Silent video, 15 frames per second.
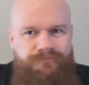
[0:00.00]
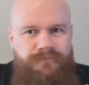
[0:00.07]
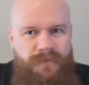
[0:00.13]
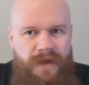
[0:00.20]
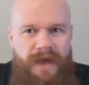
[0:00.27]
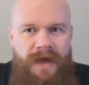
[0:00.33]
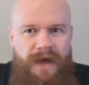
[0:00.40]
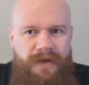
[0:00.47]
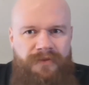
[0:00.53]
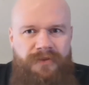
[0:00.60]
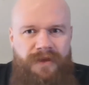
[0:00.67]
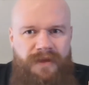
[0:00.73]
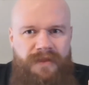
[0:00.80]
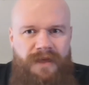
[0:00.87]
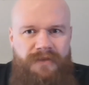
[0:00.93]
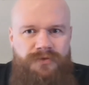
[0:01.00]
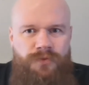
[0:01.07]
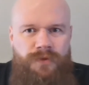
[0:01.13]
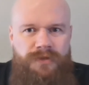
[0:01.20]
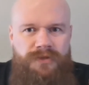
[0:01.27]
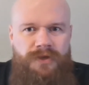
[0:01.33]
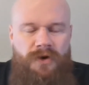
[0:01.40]
Yeah, I think that's
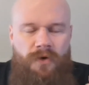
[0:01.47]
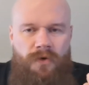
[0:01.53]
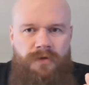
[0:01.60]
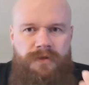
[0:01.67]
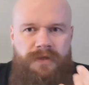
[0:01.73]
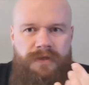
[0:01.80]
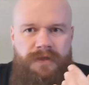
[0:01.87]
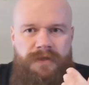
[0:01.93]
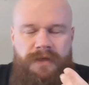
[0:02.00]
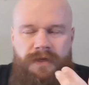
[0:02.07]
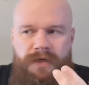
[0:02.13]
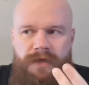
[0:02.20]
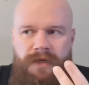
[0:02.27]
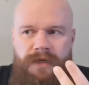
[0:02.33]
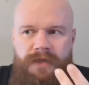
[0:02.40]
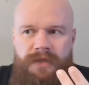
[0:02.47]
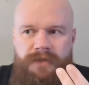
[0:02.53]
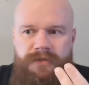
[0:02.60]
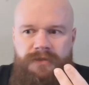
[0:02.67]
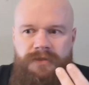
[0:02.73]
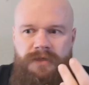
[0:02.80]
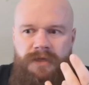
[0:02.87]
what it's called in
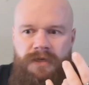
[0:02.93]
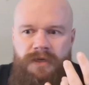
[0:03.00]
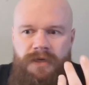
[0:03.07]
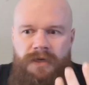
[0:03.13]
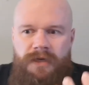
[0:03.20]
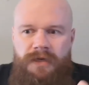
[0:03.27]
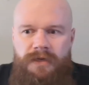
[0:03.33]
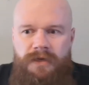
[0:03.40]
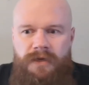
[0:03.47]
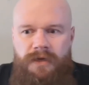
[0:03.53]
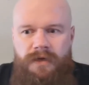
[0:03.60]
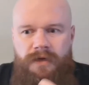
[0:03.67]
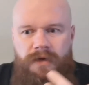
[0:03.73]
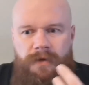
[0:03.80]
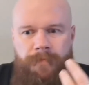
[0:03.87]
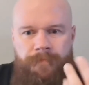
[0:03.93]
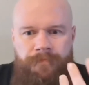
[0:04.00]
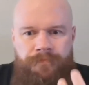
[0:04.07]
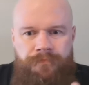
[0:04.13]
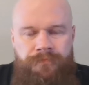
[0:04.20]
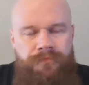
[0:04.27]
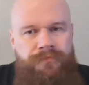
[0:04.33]
English.
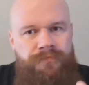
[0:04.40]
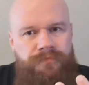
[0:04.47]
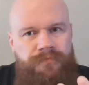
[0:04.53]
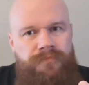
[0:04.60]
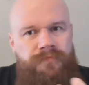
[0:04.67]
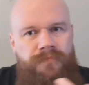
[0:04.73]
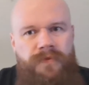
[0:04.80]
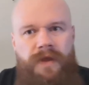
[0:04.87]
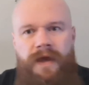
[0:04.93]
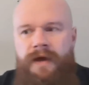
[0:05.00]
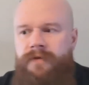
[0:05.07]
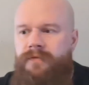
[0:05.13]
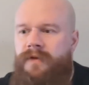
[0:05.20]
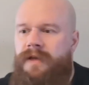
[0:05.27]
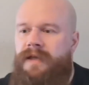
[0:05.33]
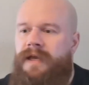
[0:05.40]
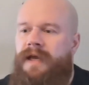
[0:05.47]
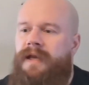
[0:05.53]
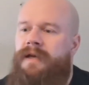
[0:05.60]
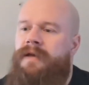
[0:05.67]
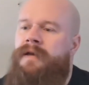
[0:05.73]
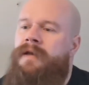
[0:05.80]
Yeah, it
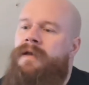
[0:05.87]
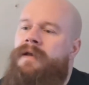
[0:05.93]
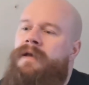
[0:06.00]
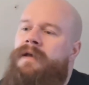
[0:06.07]
can.